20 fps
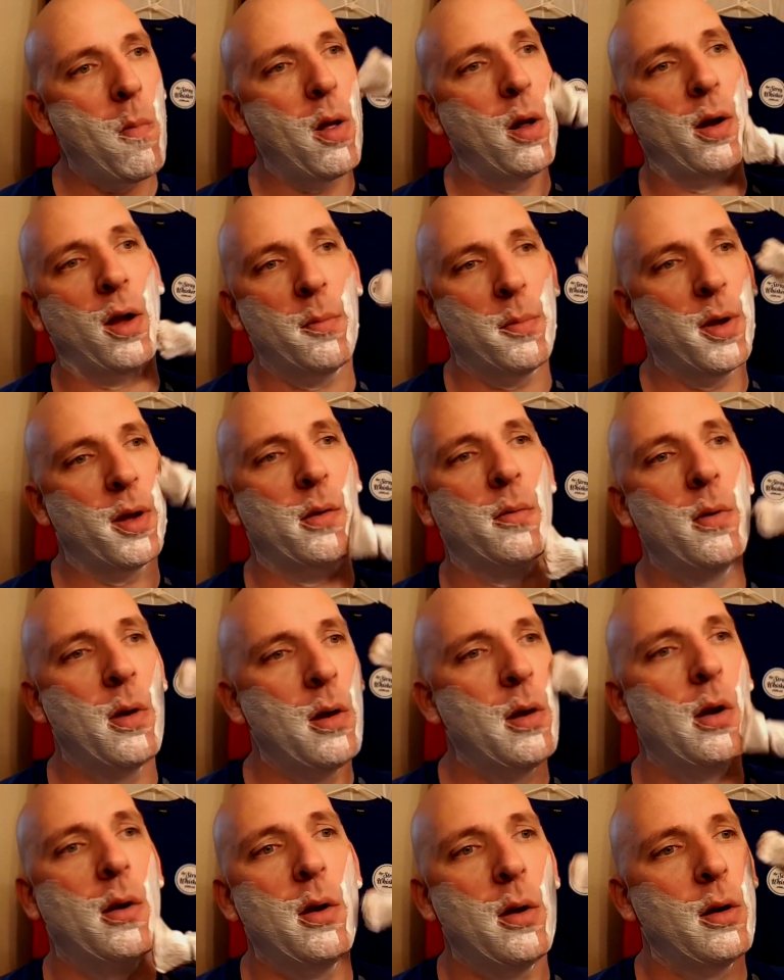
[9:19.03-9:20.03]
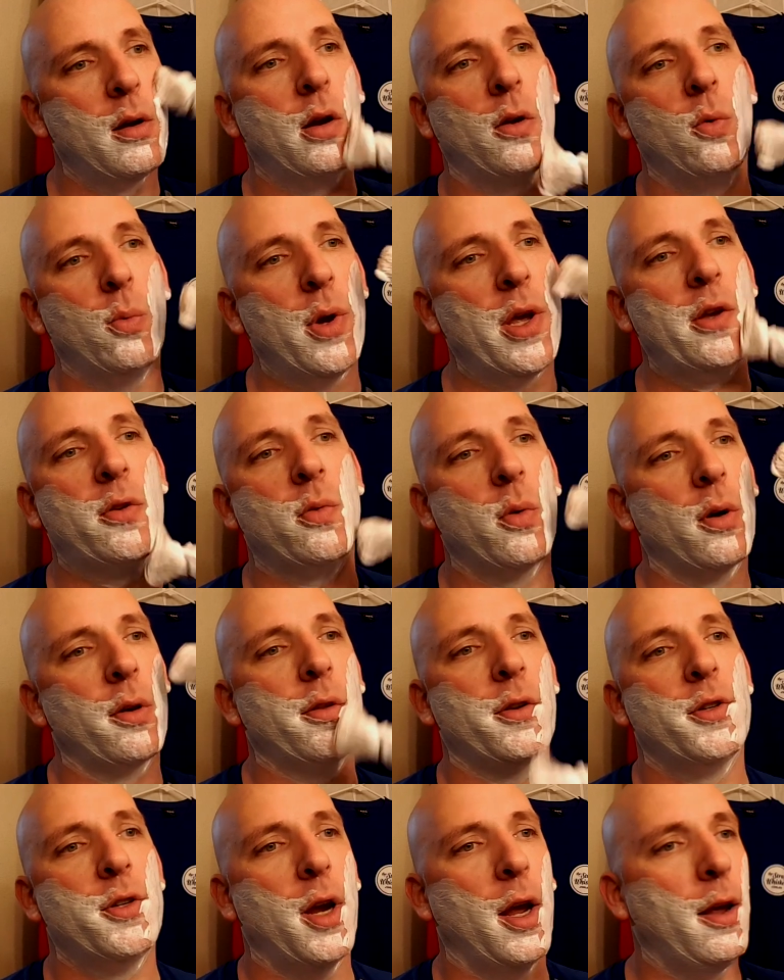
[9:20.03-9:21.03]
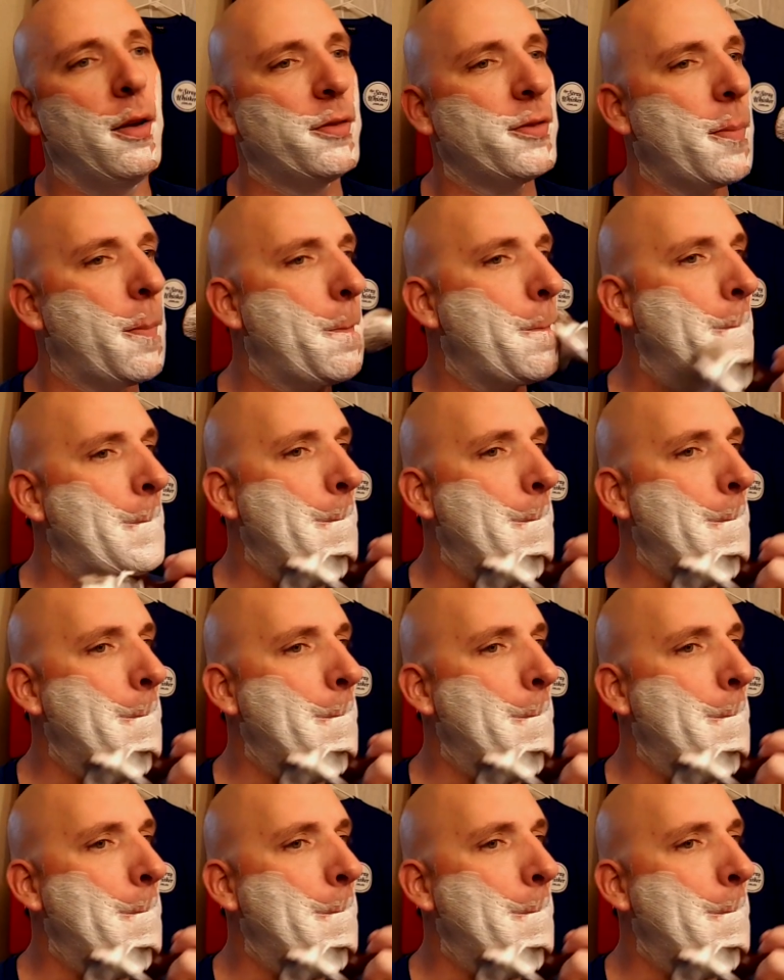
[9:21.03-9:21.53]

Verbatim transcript: That'll give me a good week's worth of shaves.